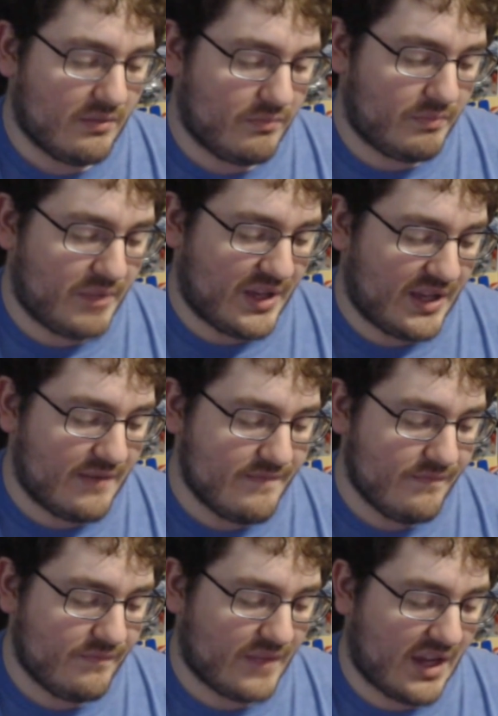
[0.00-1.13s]
But
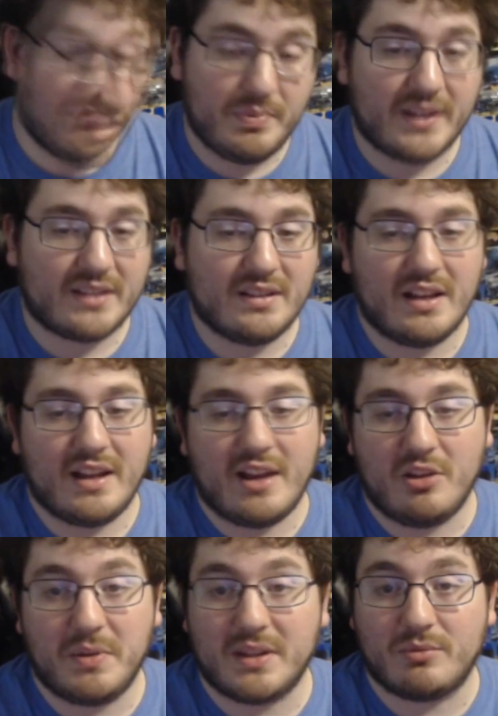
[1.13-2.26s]
I only picked
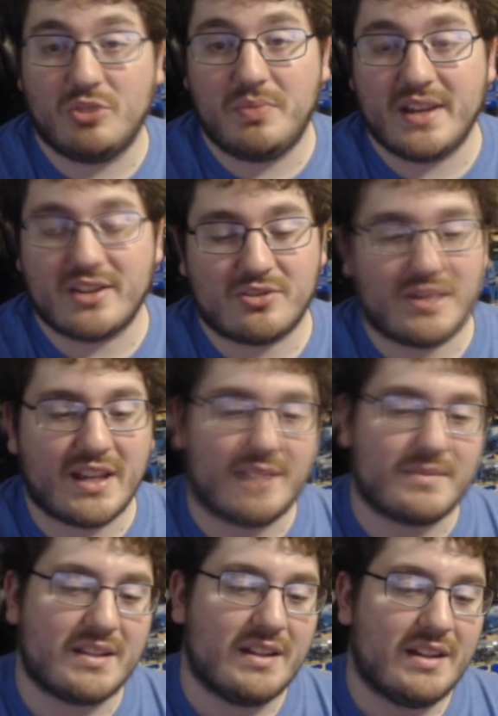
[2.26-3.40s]
up 2 PS3 games
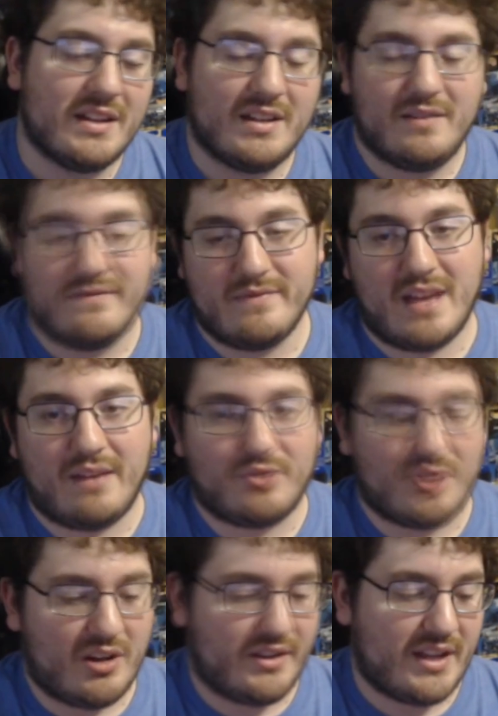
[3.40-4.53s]
after
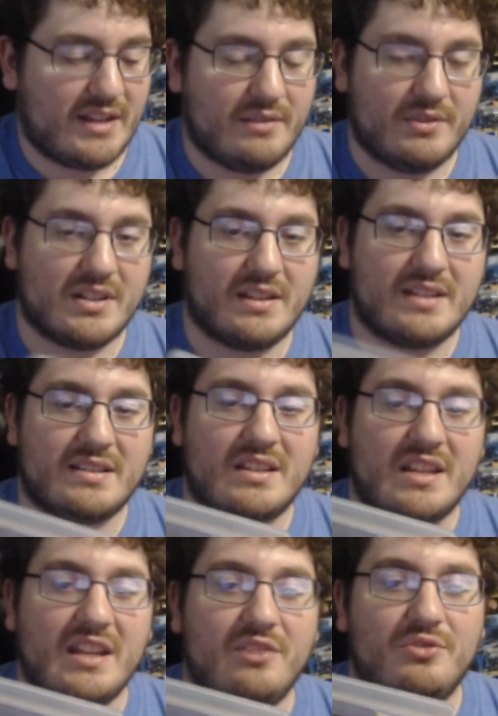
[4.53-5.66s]
all that. And it was this
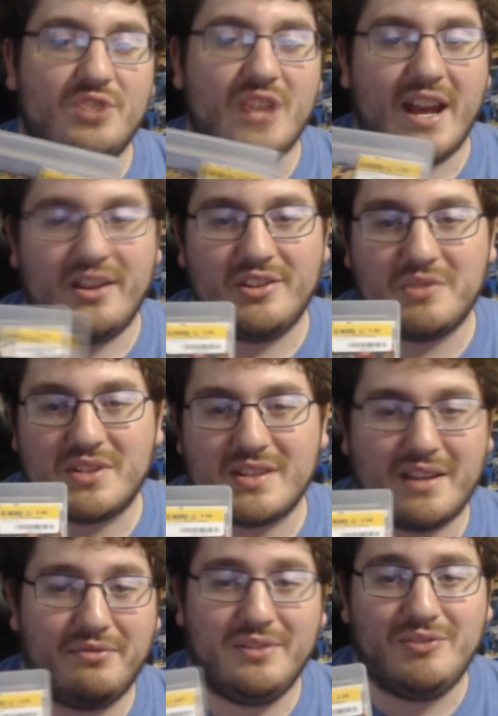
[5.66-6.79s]
Ski-Doo Challenge, which is like a
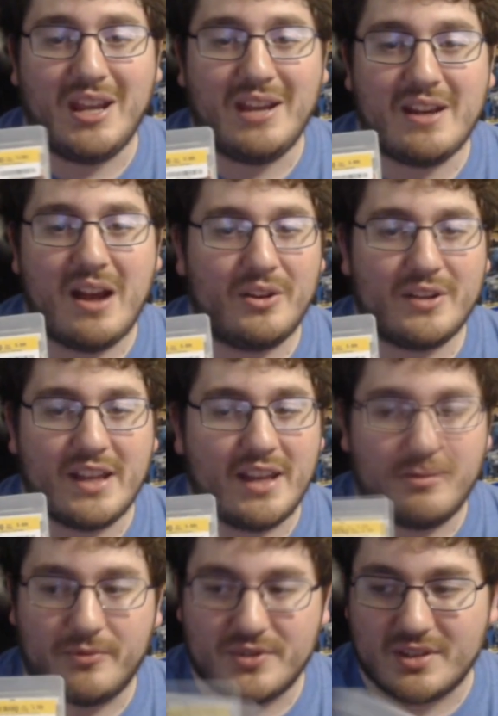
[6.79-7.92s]
$15 game
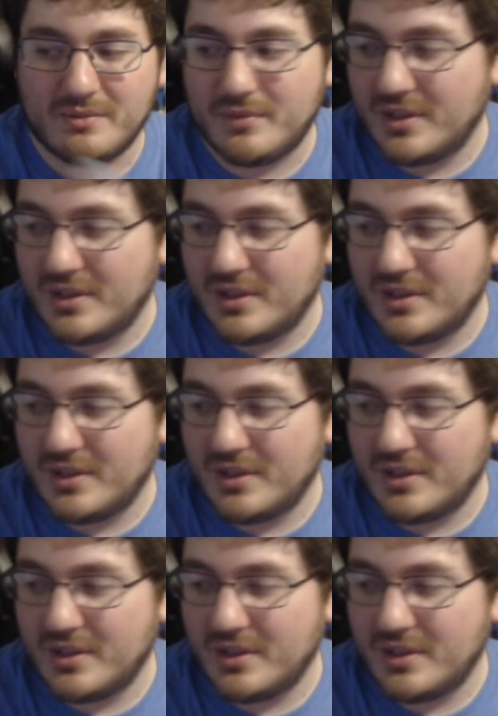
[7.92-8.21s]
for some